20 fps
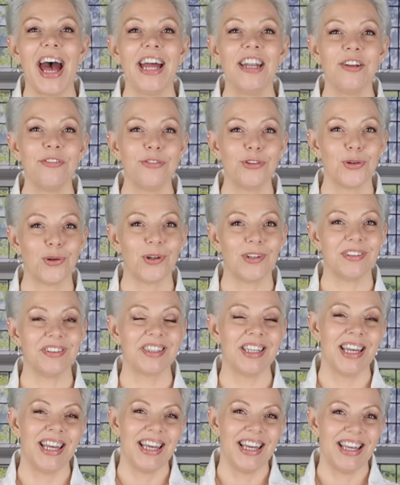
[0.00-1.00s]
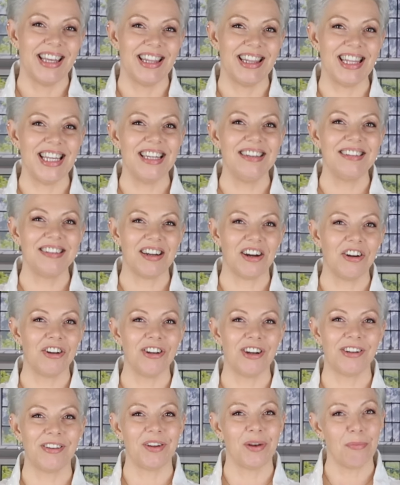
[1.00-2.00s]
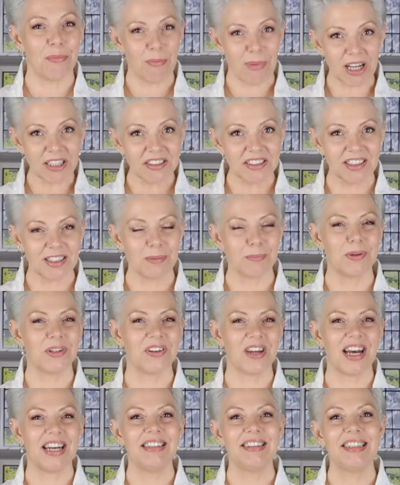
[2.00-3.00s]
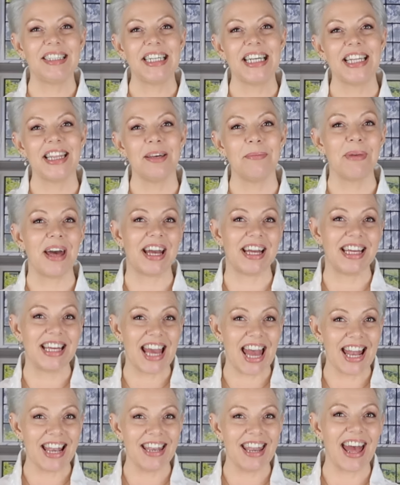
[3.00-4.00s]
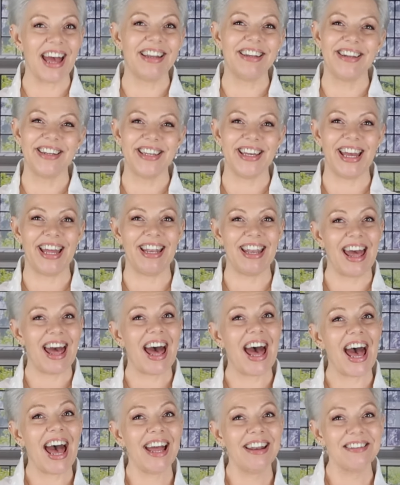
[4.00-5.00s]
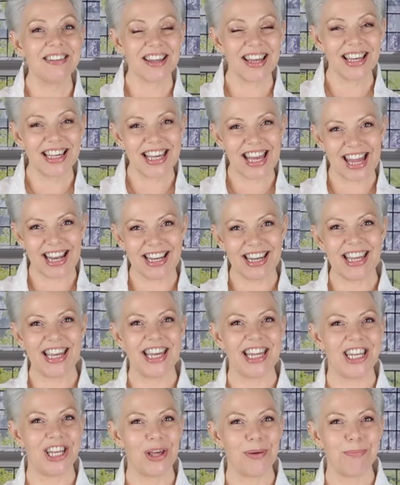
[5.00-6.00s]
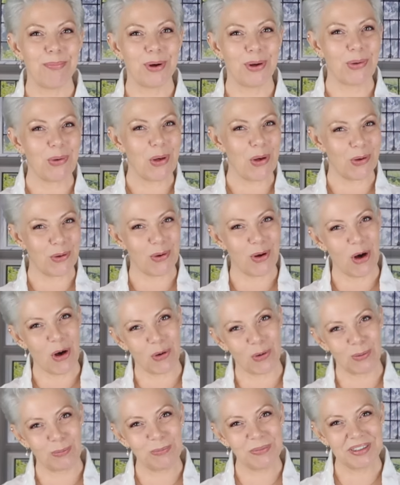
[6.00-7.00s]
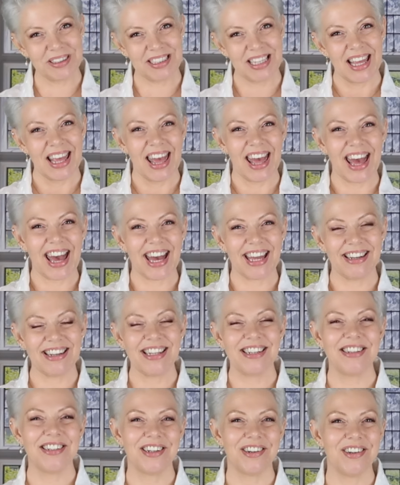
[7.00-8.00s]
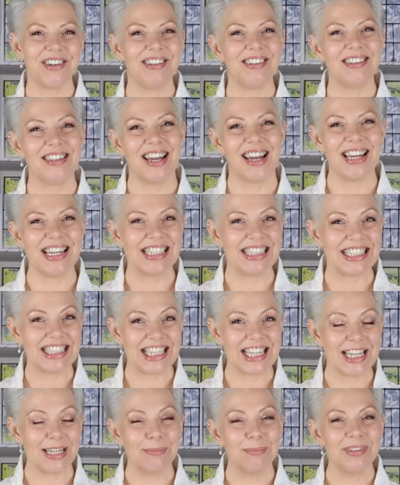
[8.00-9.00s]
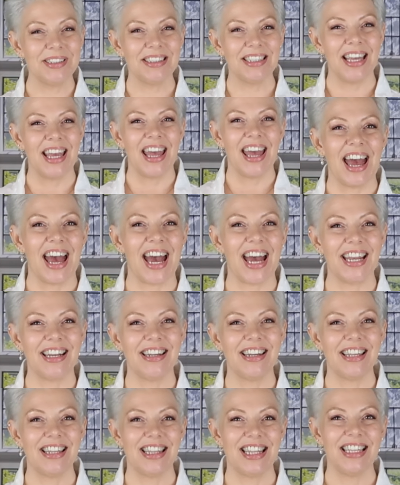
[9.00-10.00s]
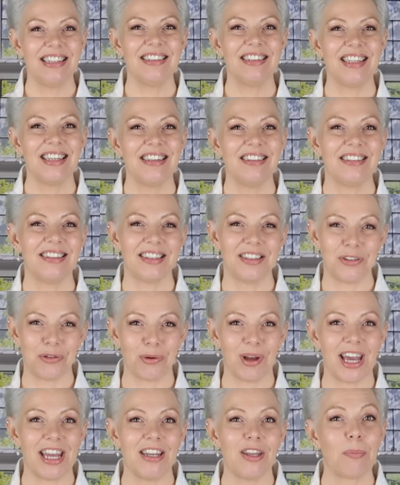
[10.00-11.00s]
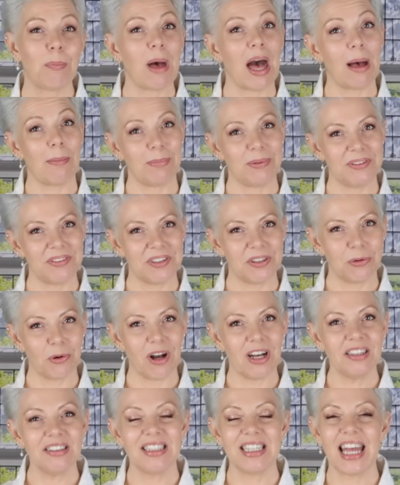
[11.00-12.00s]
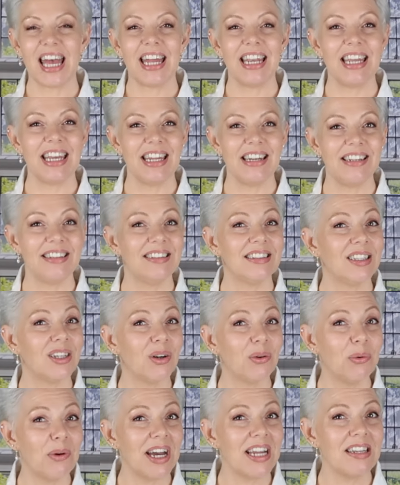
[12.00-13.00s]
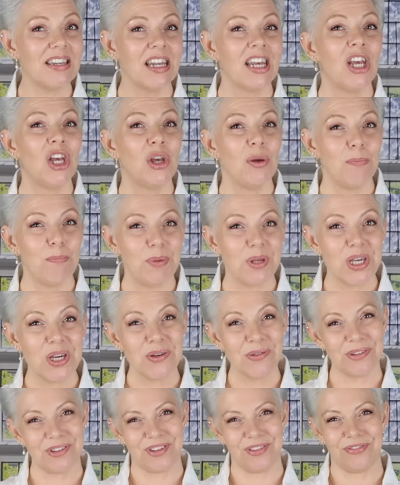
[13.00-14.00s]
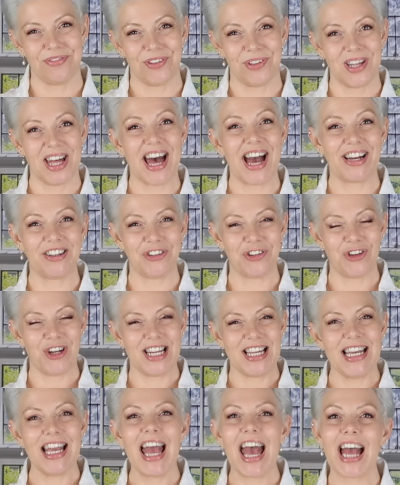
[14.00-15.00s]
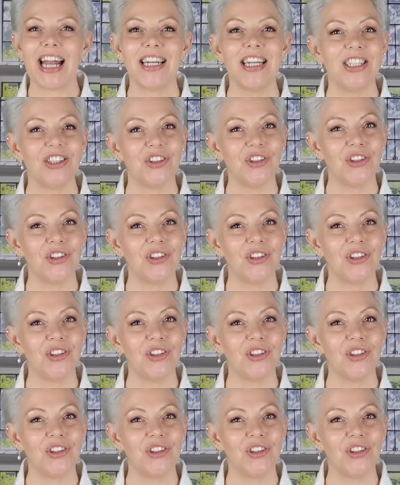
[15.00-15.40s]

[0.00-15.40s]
And of course, these are not a must, but I see them again and again and again in boho homes and interior design schemes. And this is dried pampas grass, and it is quite beautiful actually, and